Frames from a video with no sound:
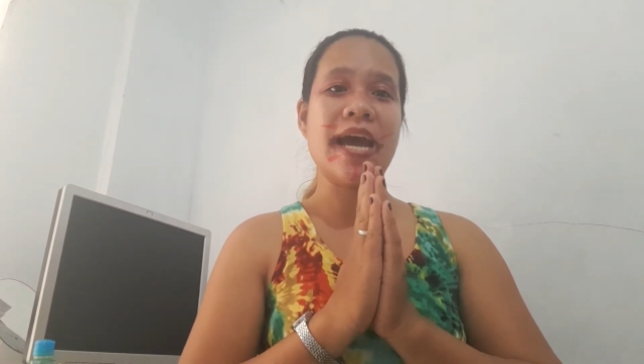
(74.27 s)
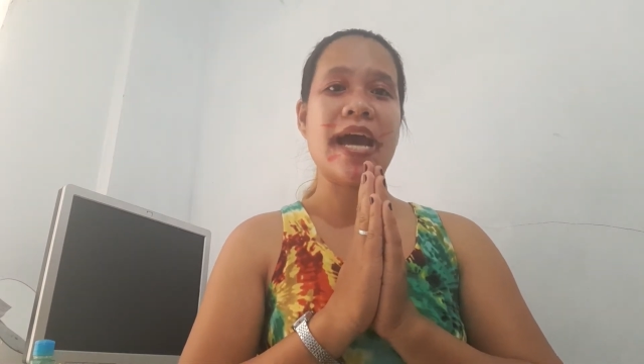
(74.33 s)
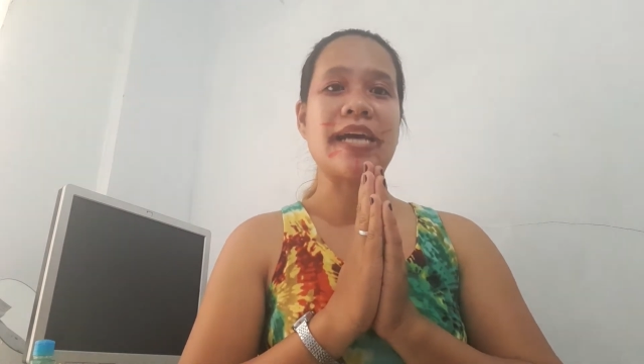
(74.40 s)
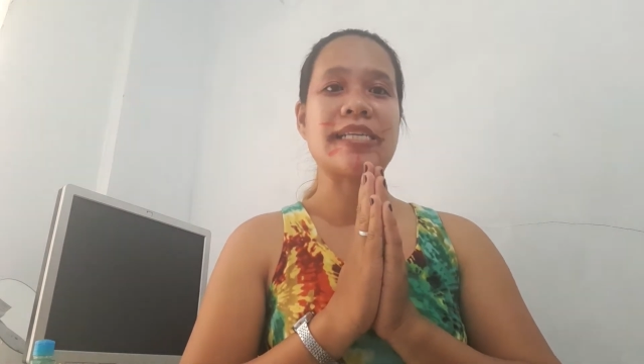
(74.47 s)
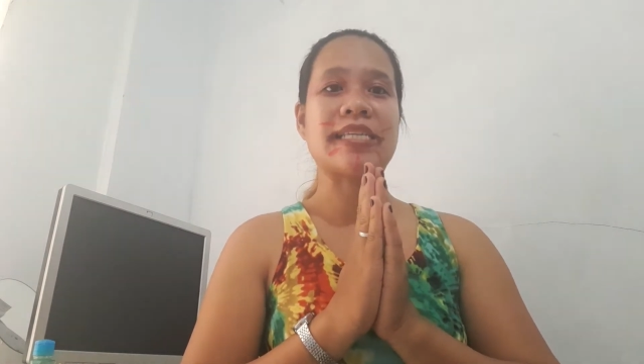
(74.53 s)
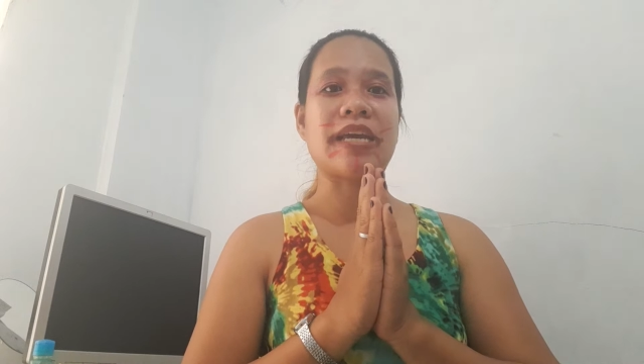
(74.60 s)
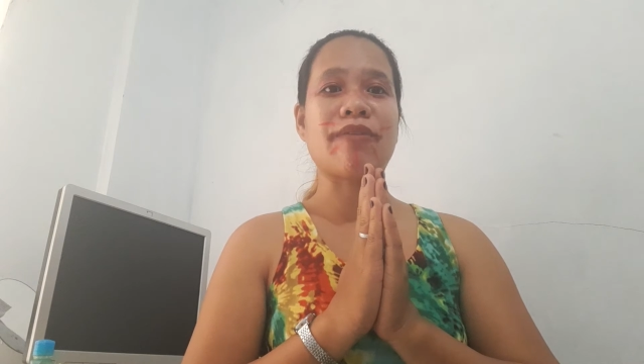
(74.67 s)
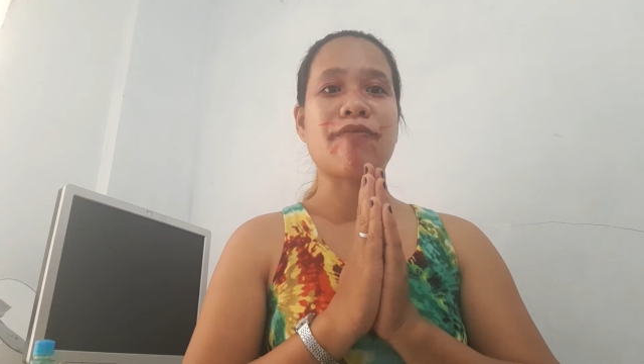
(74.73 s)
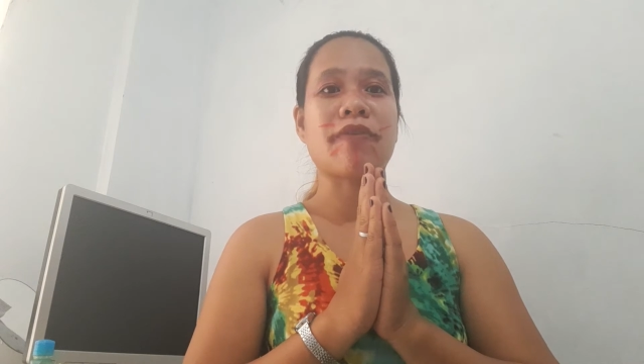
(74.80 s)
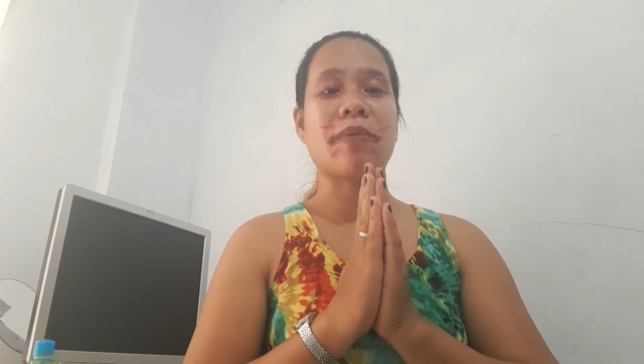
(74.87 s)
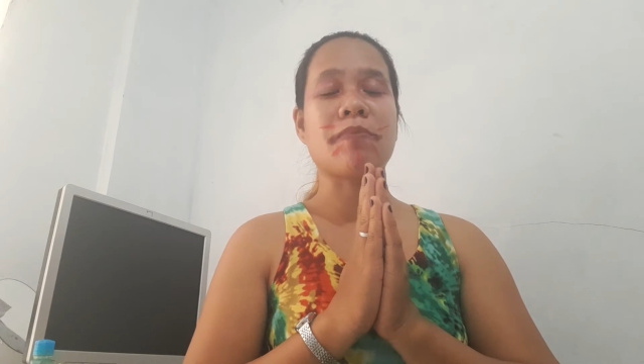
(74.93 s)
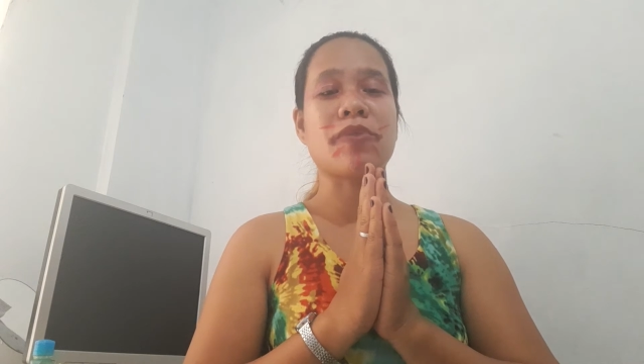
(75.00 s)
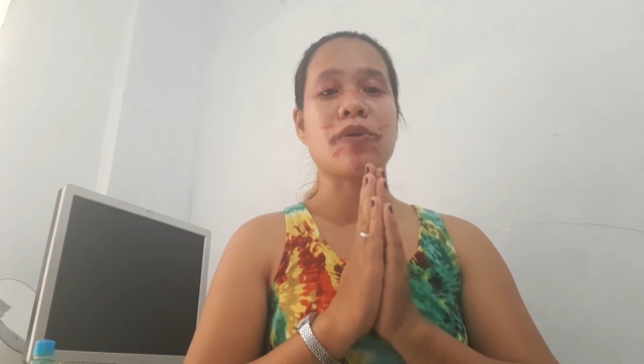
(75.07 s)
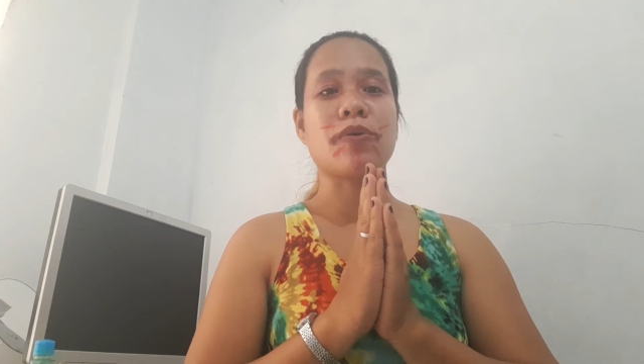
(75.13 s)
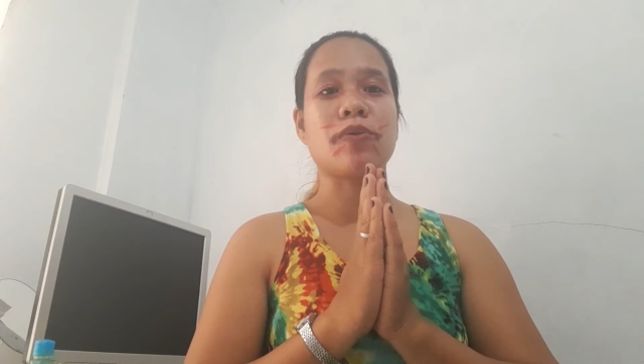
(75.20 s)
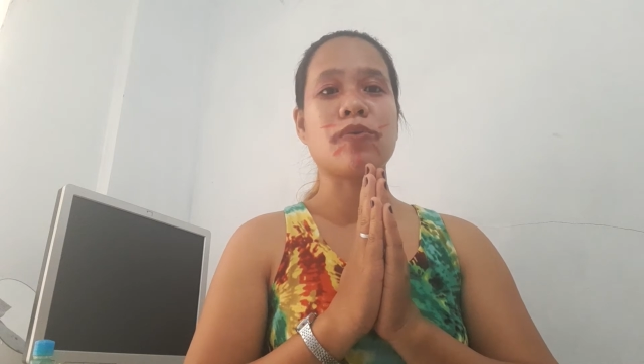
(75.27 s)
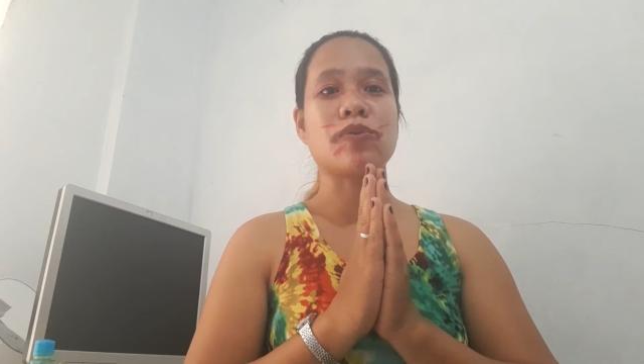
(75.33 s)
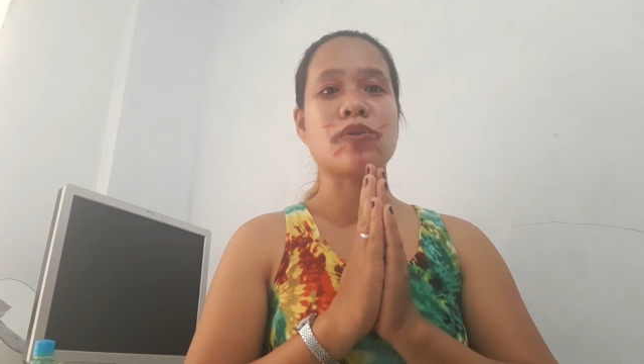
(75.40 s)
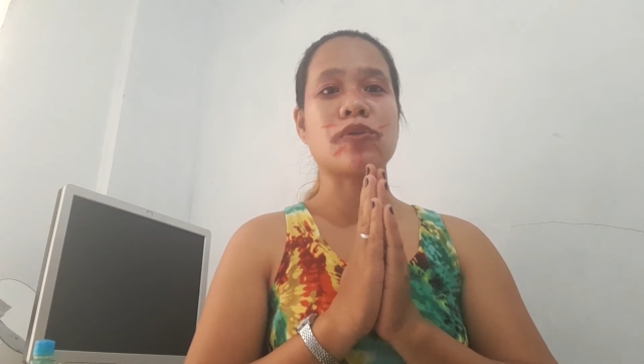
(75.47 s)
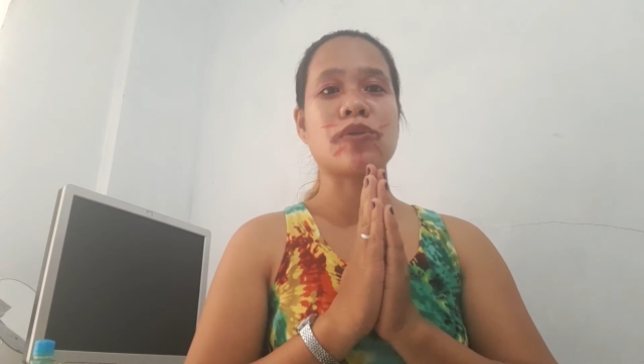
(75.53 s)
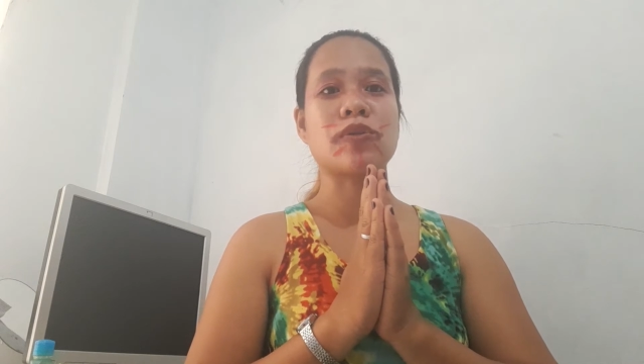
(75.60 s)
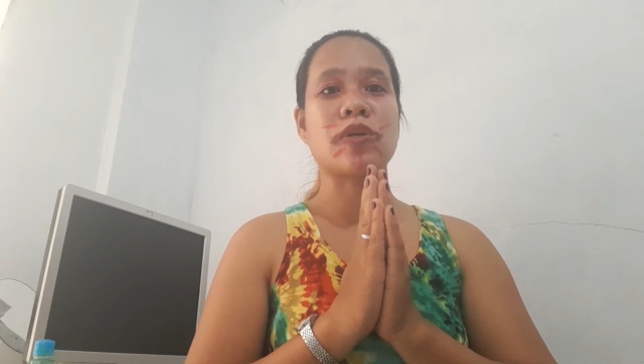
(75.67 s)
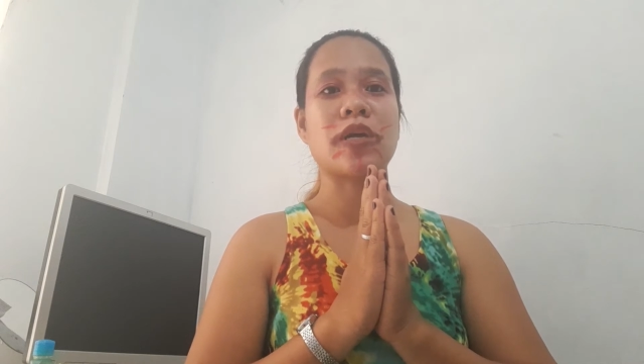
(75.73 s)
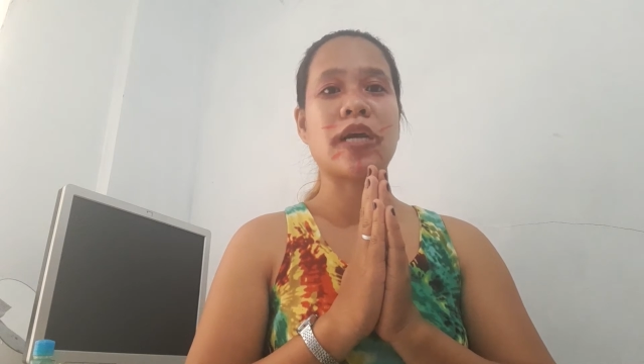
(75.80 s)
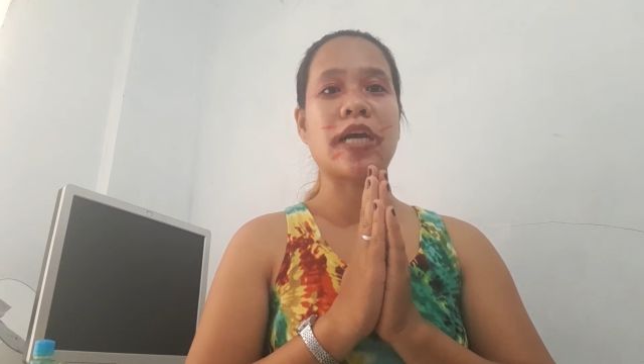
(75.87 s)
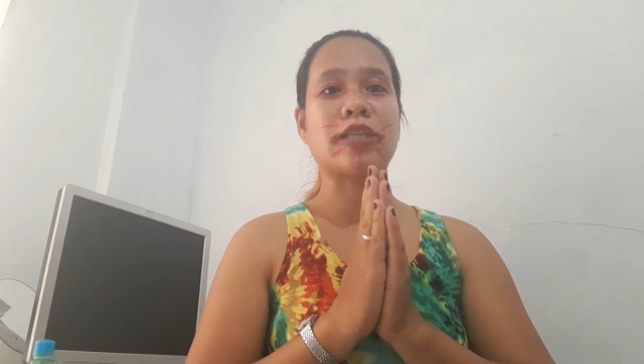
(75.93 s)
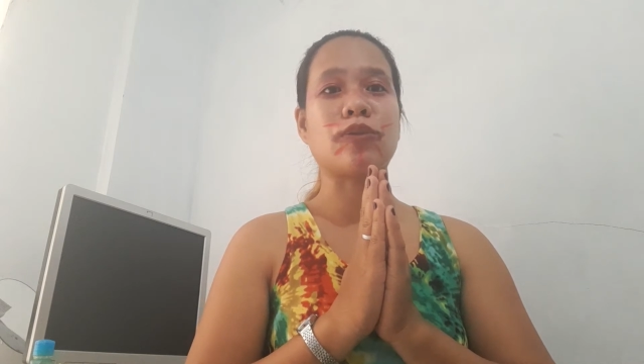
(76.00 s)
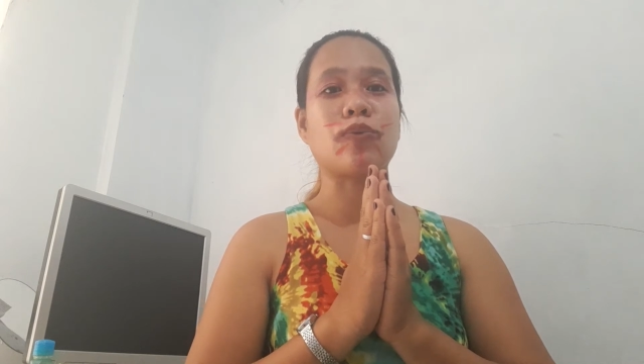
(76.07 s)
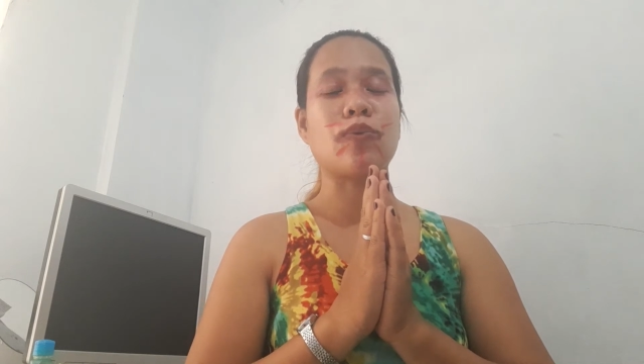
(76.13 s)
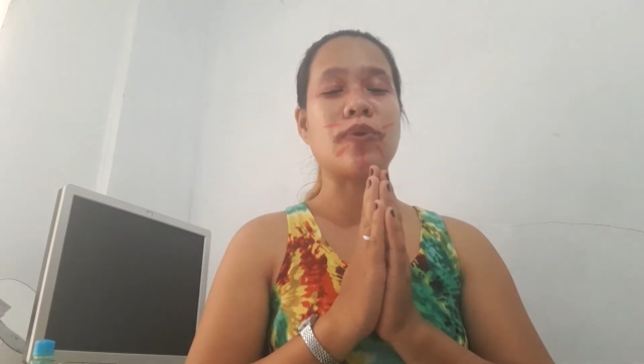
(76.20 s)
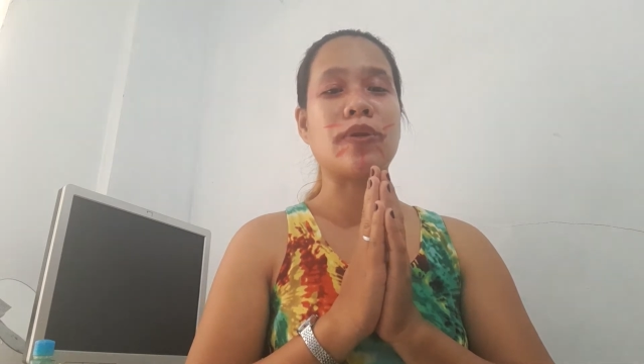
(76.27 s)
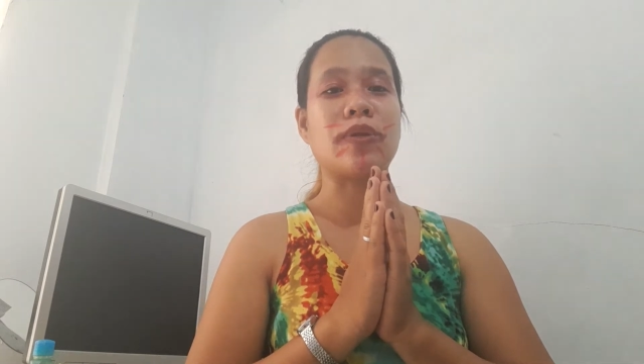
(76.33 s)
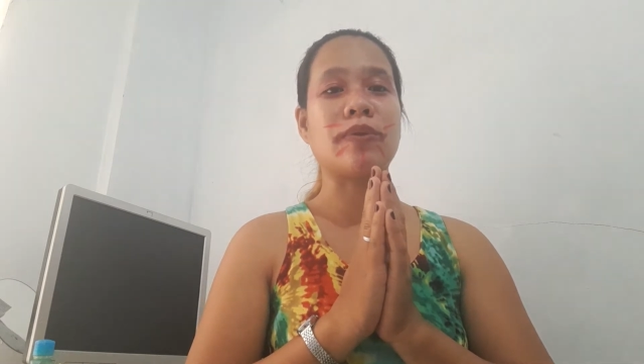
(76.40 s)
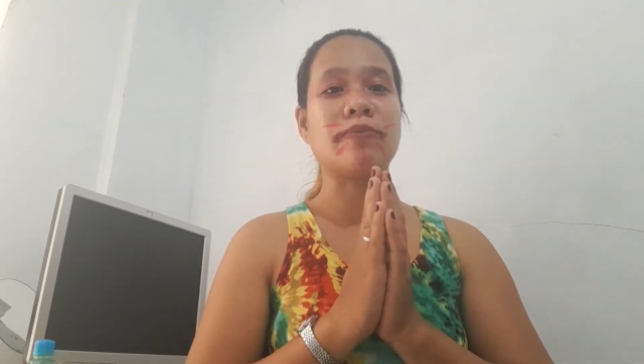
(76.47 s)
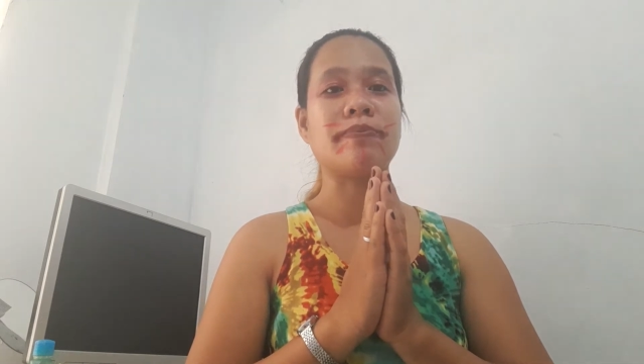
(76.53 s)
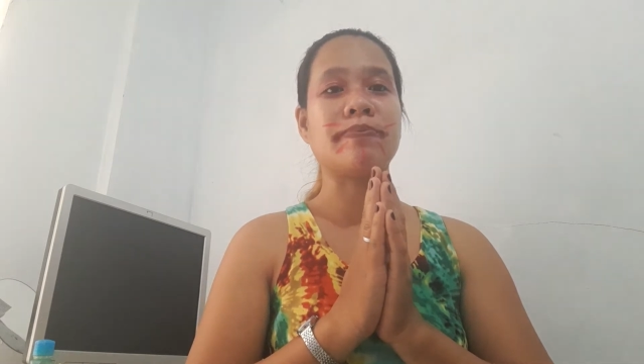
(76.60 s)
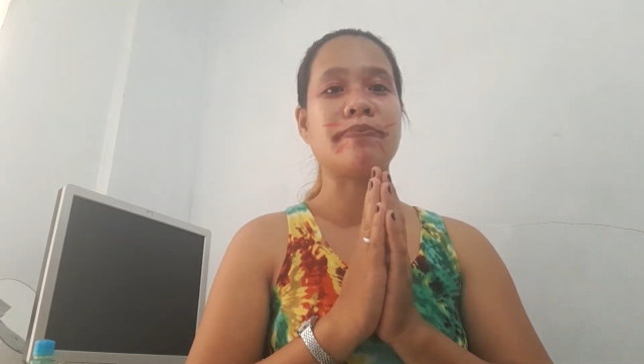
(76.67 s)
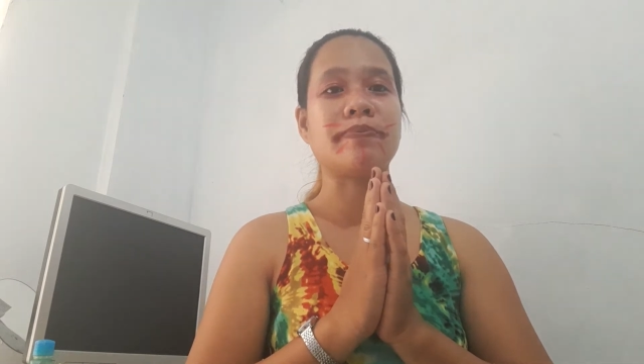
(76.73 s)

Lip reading: Aside from those katong